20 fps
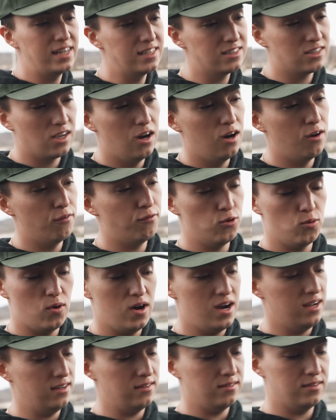to tow if you
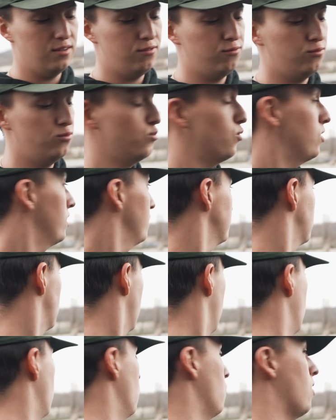want. If you want to
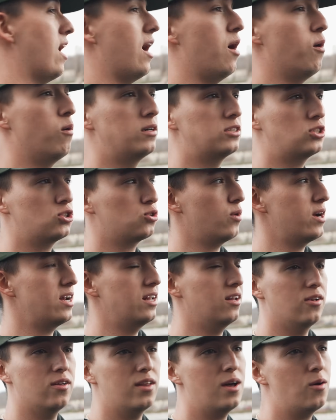tow our
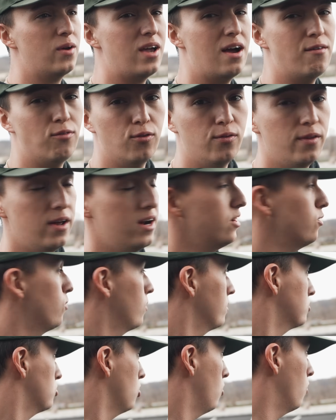trailer that we have over there, you
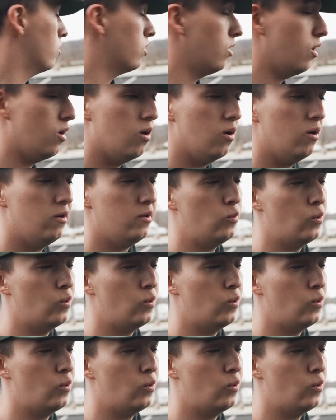want to tow a car,